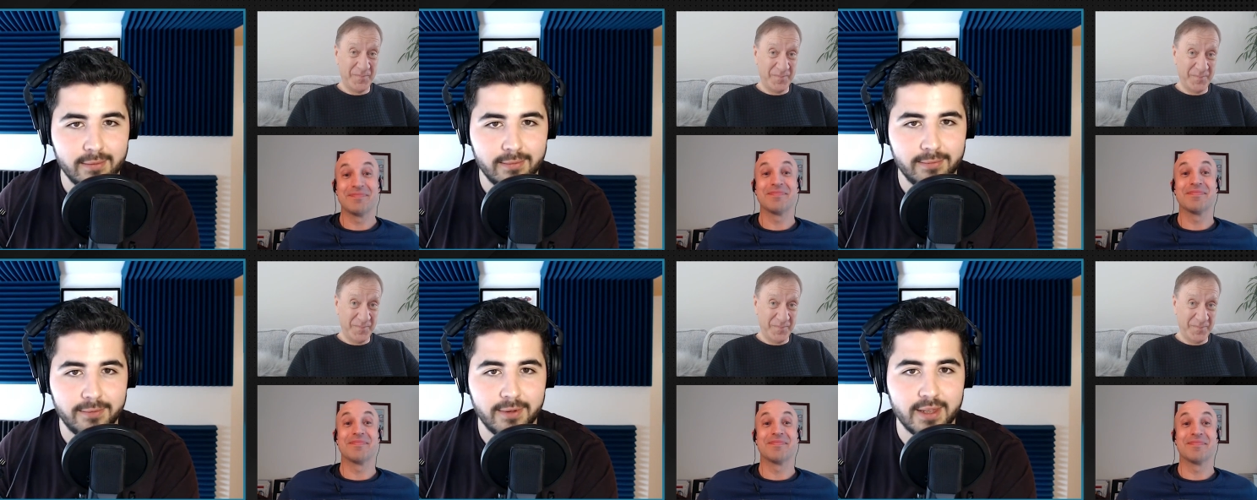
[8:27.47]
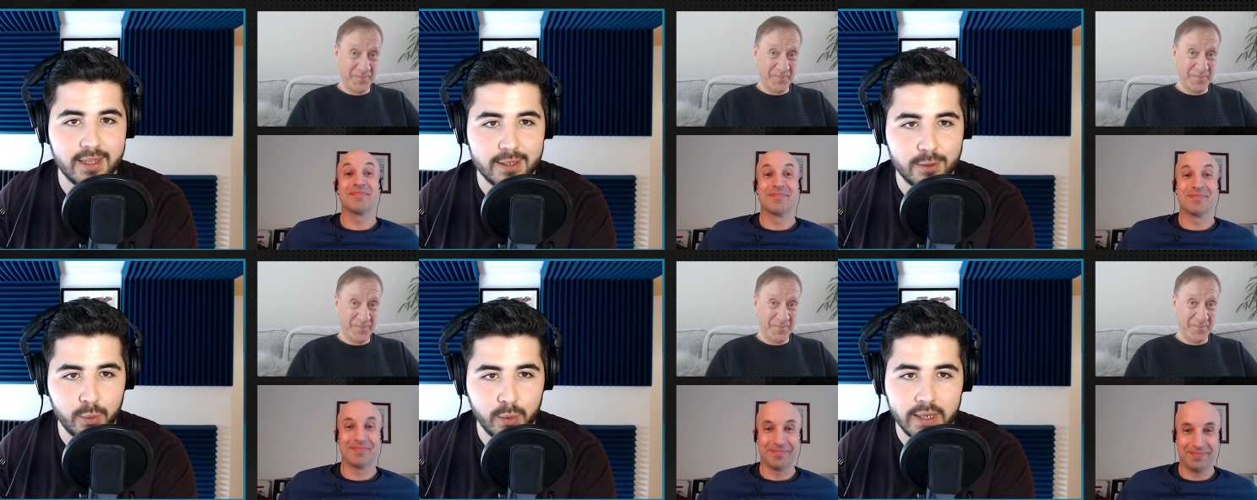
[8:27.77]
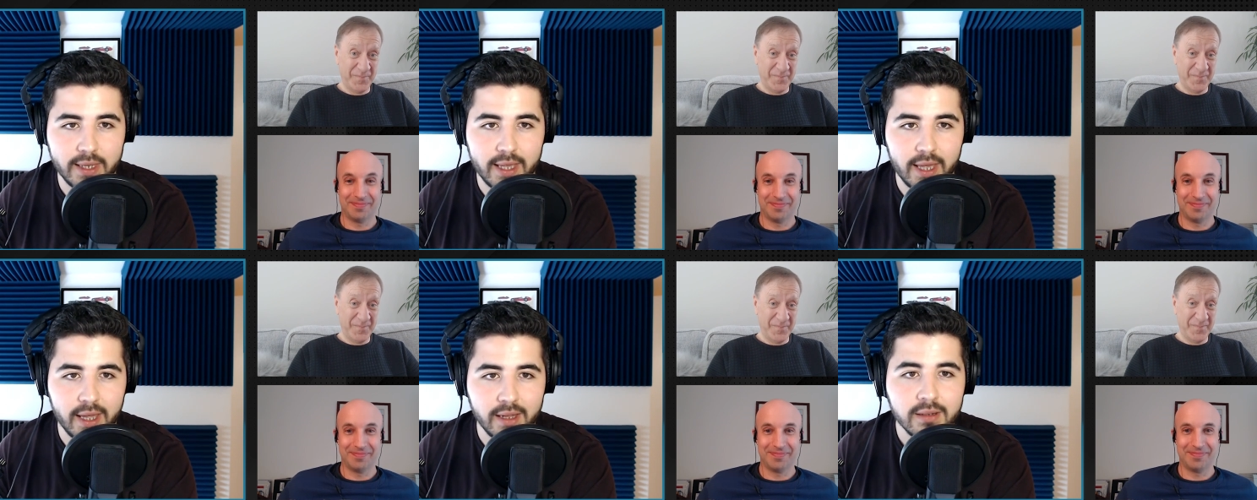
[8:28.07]
Speaker 1: for this
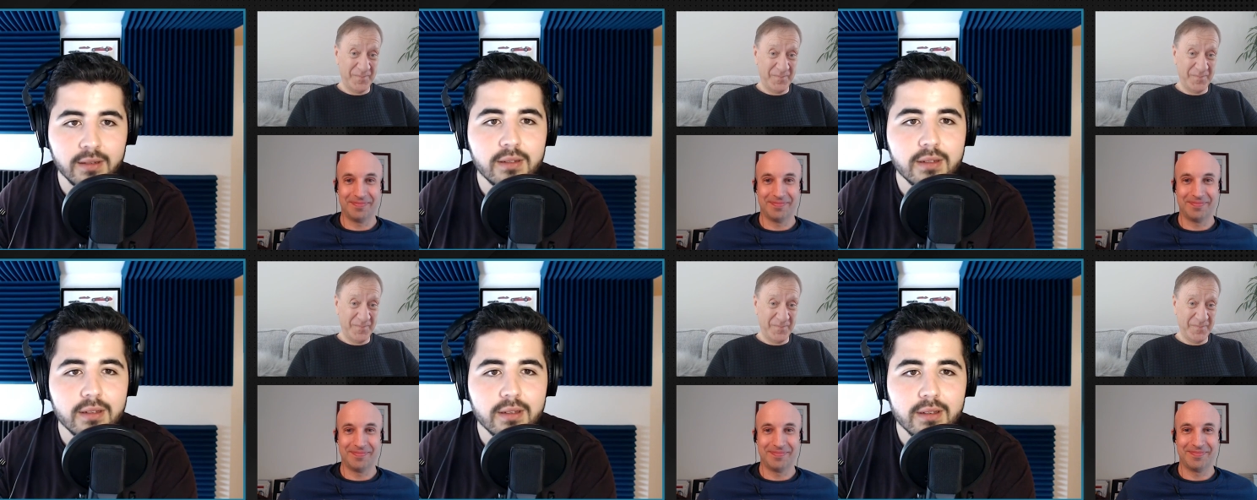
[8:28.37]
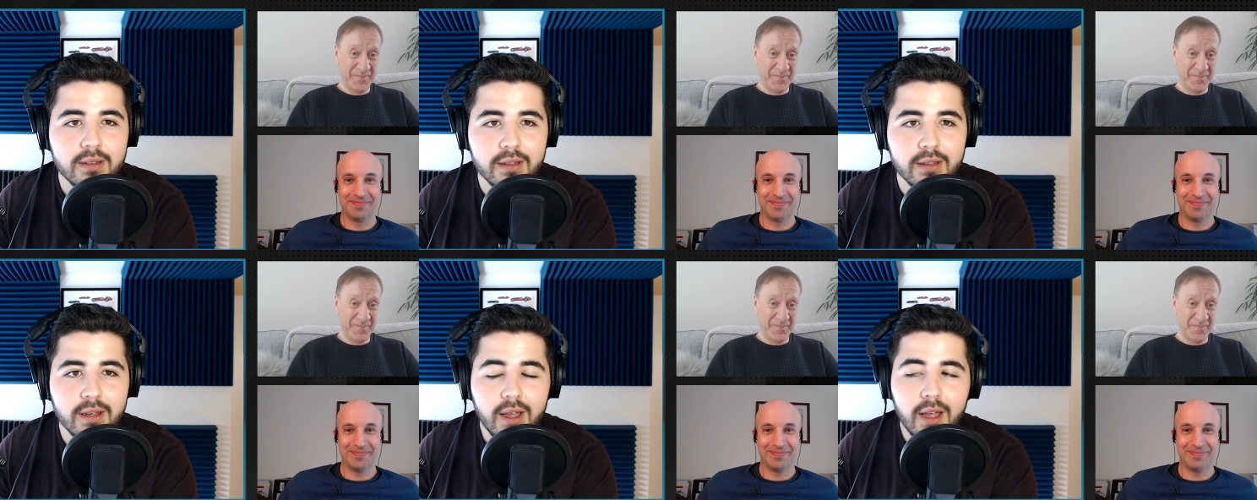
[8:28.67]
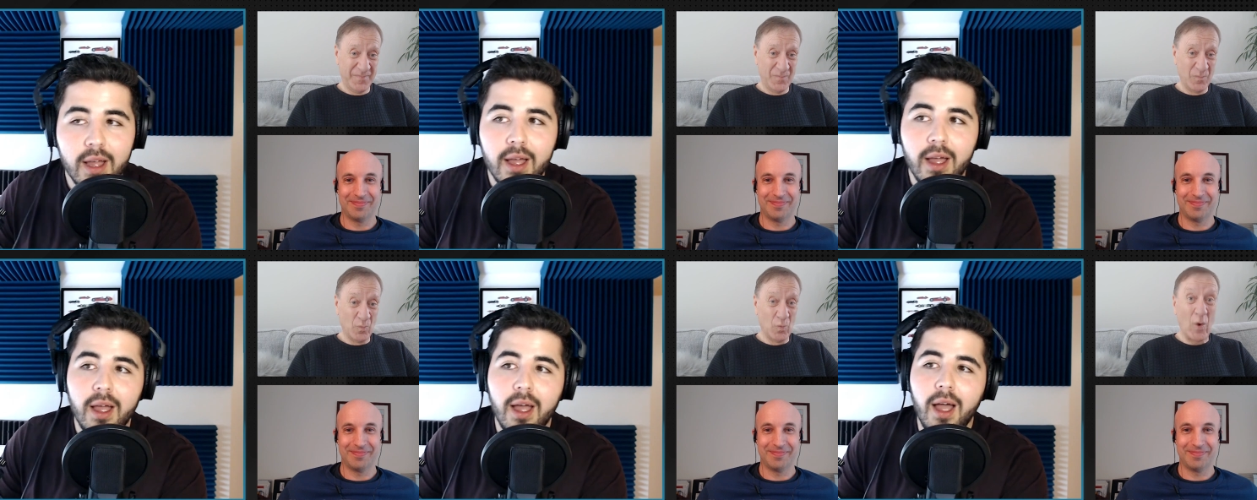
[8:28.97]
weekend.
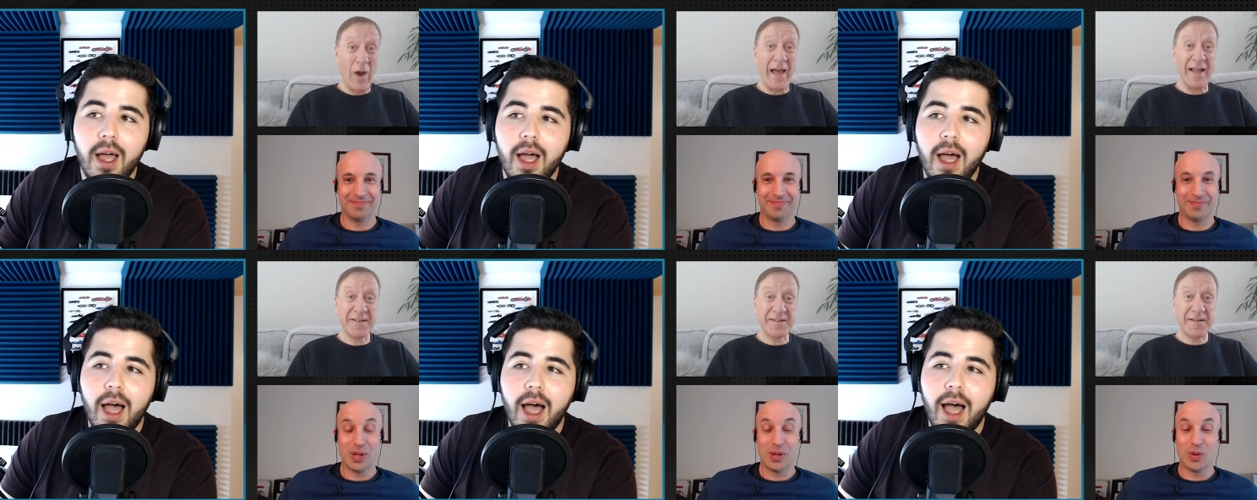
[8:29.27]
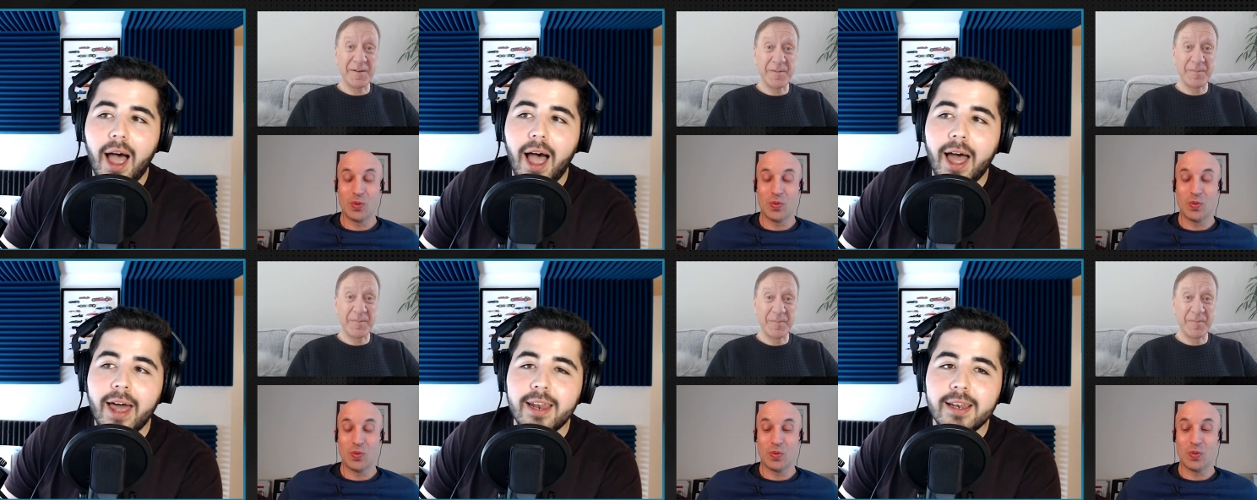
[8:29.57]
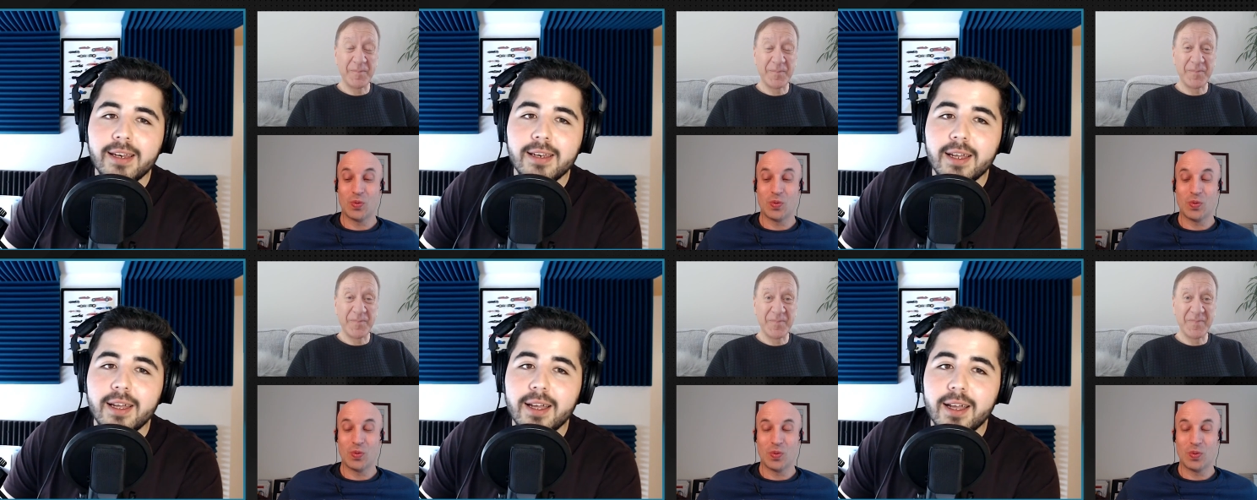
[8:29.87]
Wet and